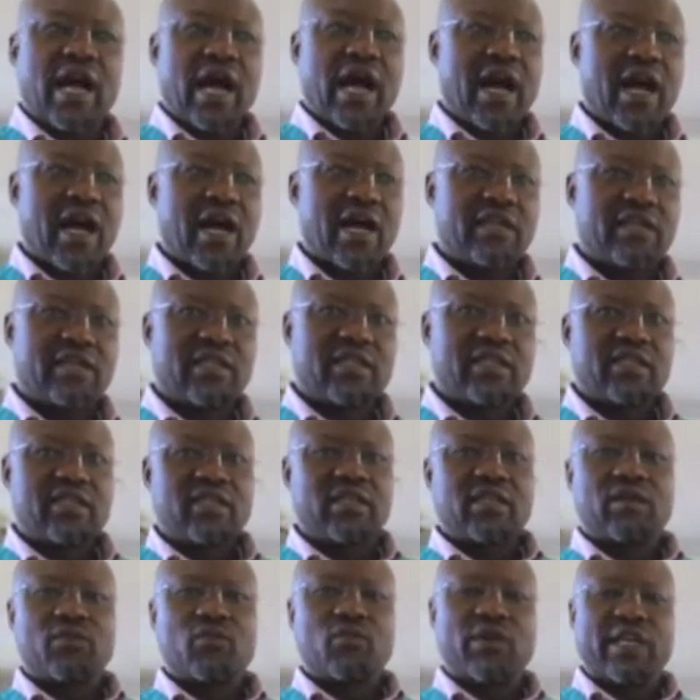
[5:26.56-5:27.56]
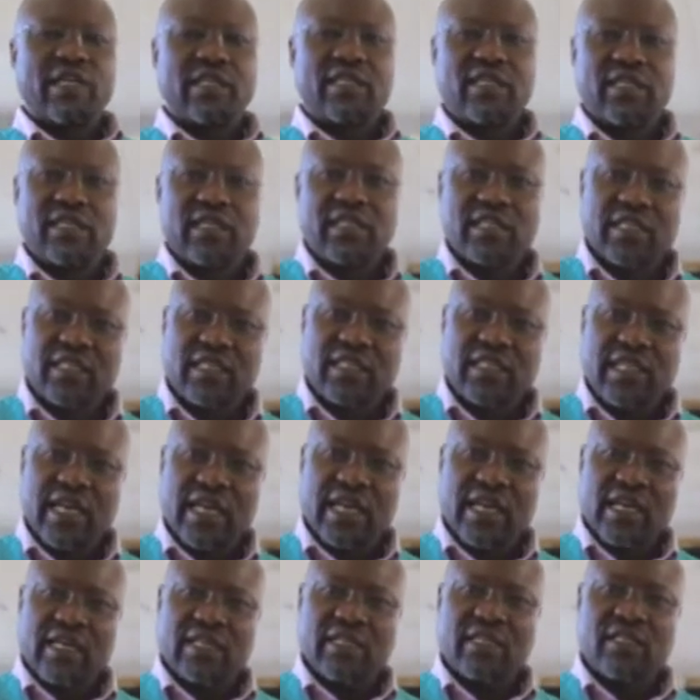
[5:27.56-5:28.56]
And when this
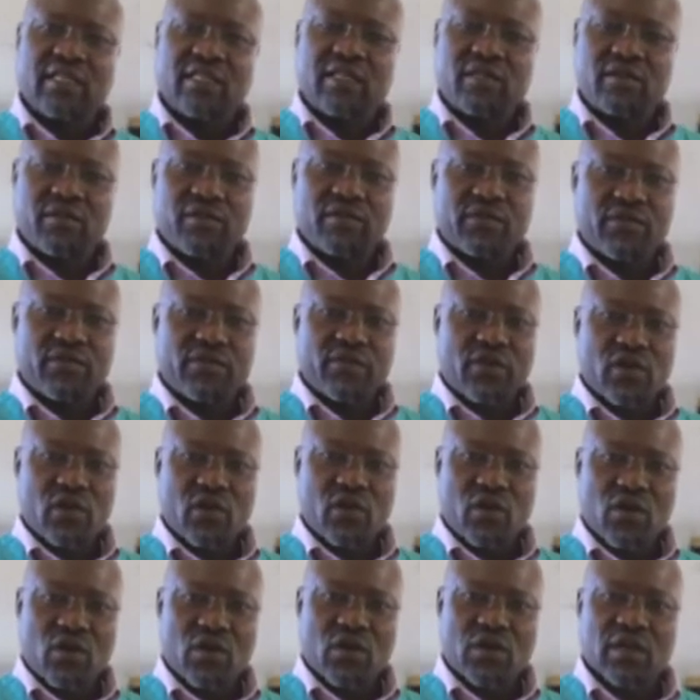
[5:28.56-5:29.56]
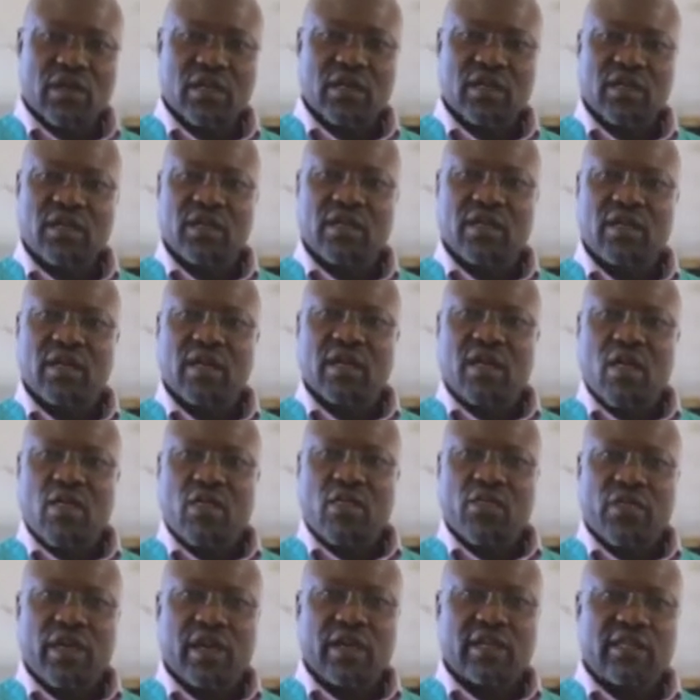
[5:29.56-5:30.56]
stays for long,
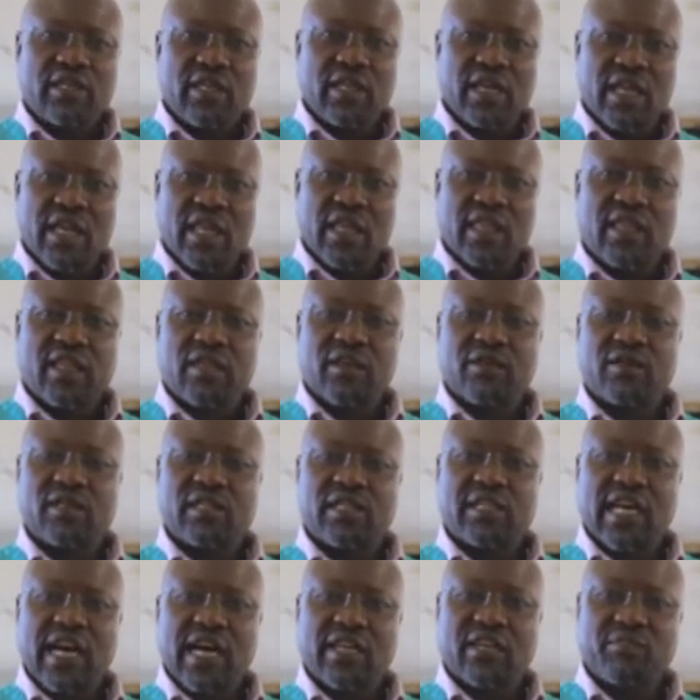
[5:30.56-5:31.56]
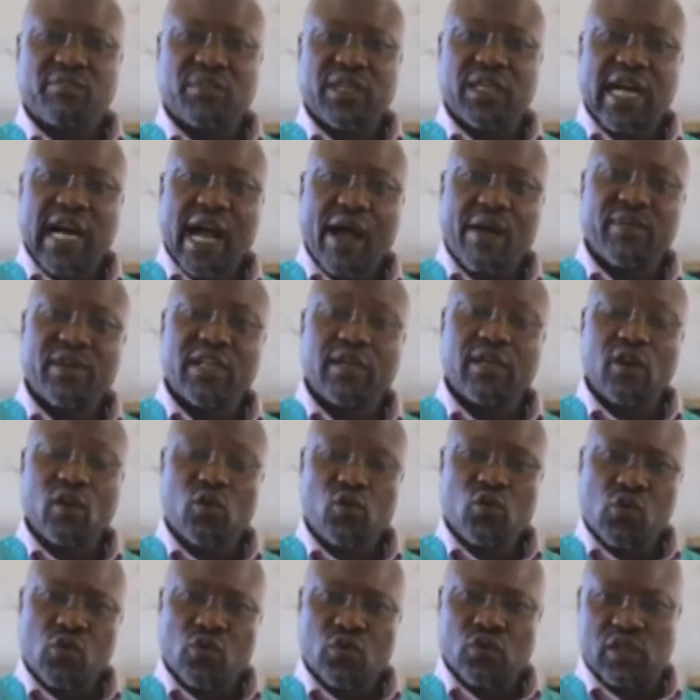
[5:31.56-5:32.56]
the teeth start becoming
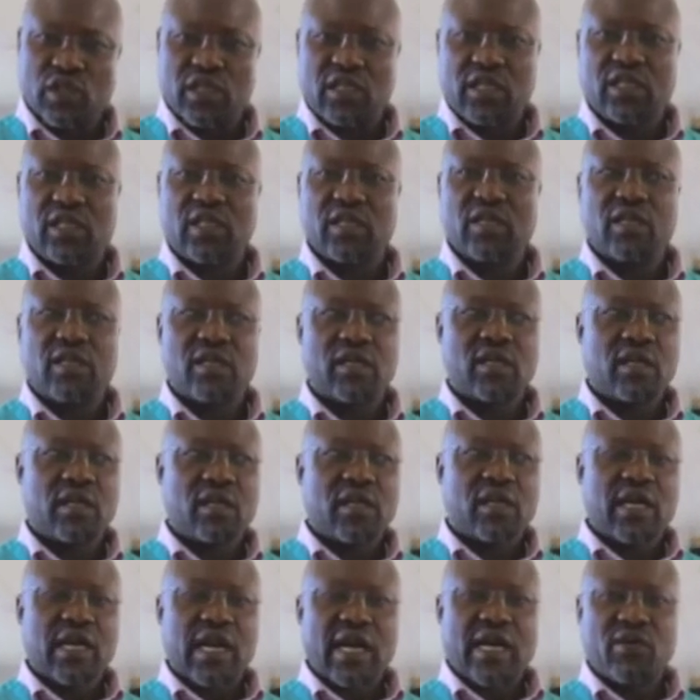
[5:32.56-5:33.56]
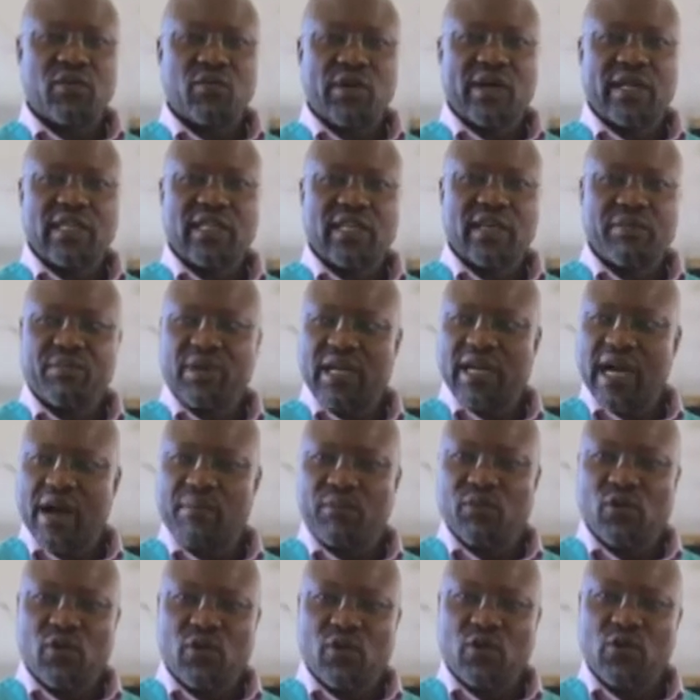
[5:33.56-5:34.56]
loose. And when they
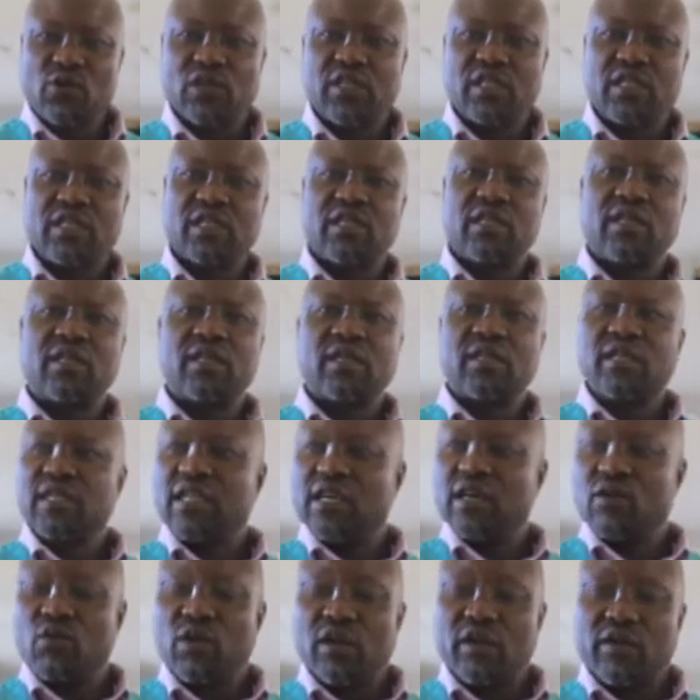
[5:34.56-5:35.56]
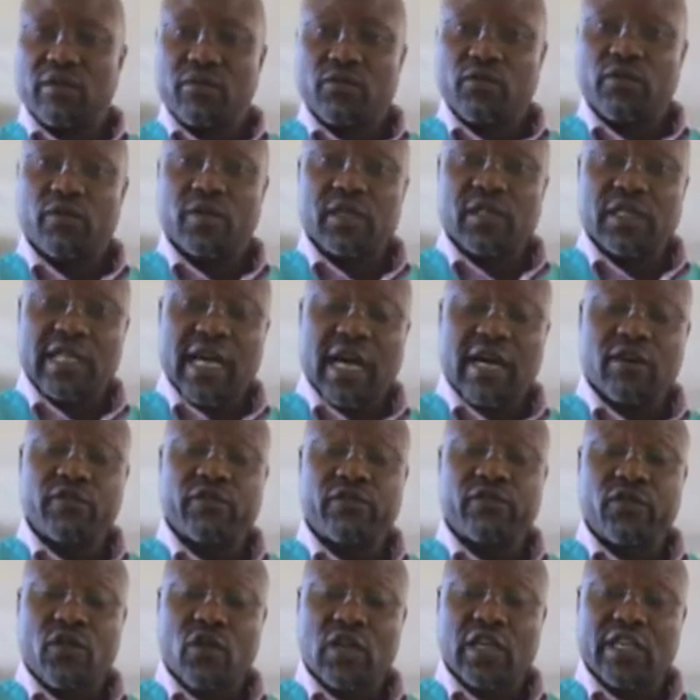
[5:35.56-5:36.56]
become loose, they will start
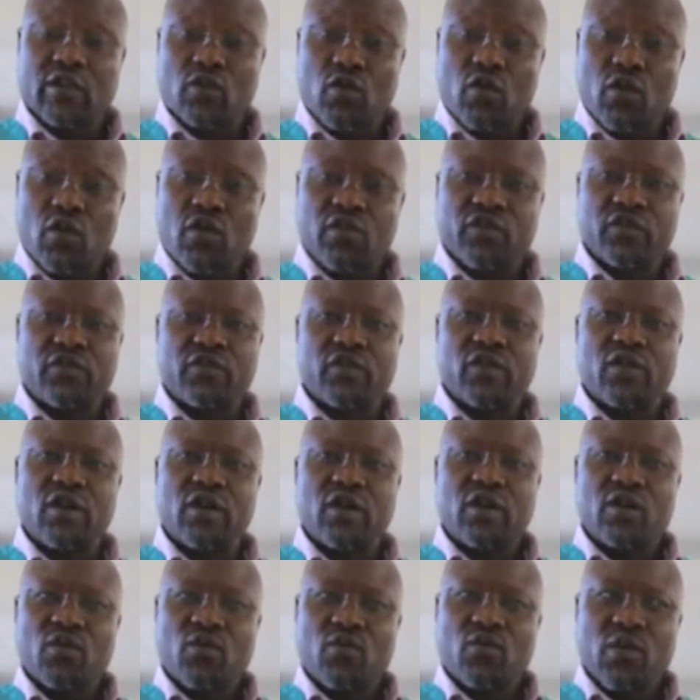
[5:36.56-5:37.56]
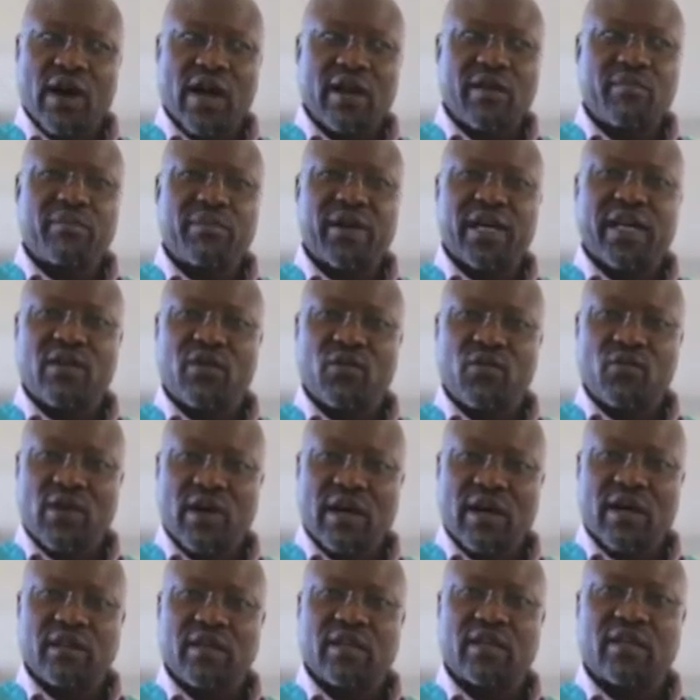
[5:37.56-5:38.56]
falling off one by
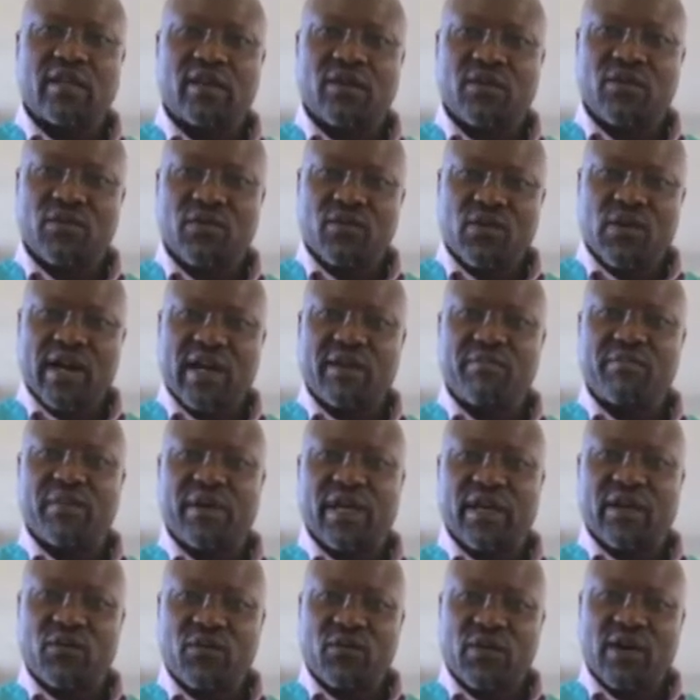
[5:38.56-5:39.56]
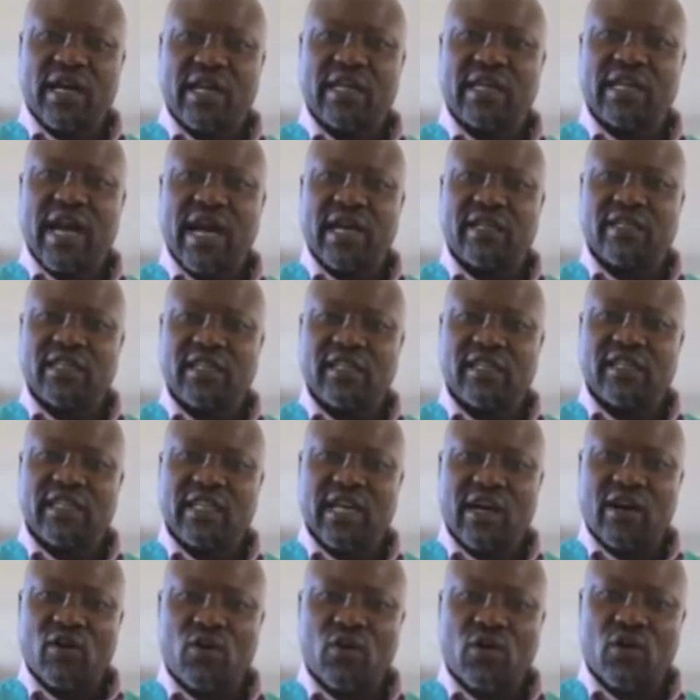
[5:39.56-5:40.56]
one until they
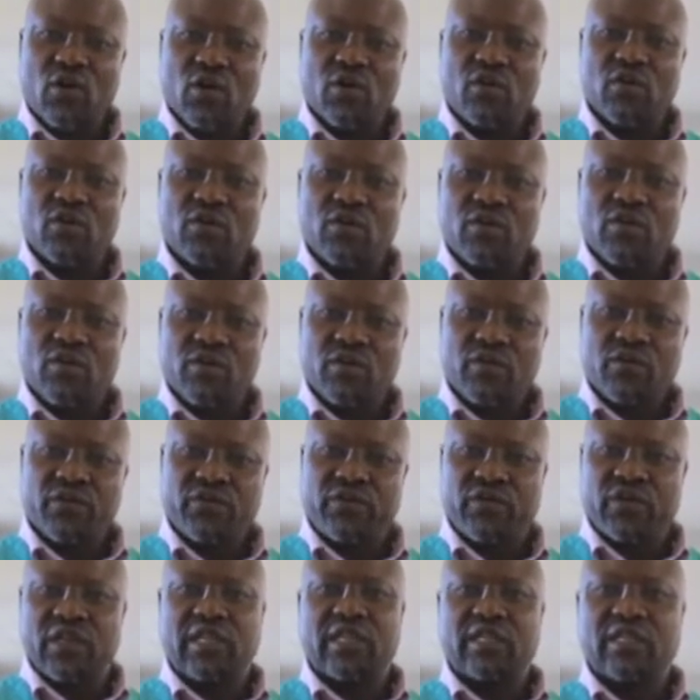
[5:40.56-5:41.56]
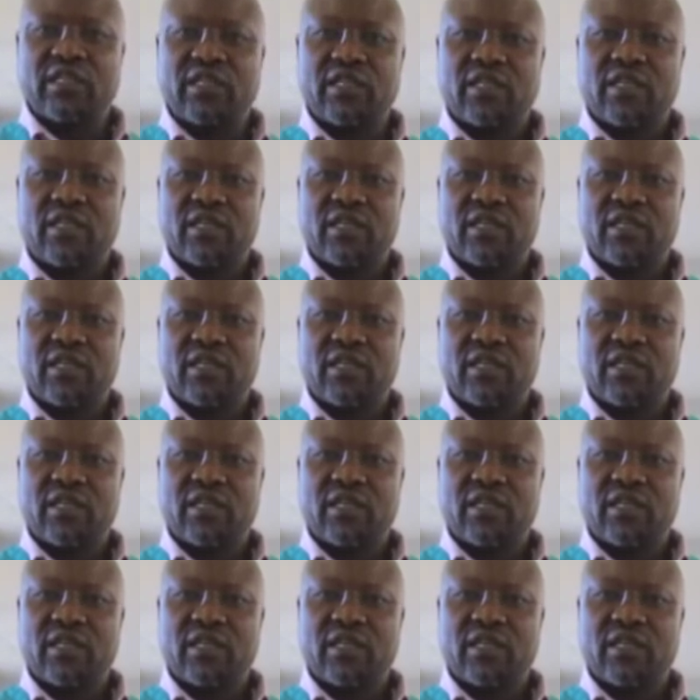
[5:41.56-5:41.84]
are all finished.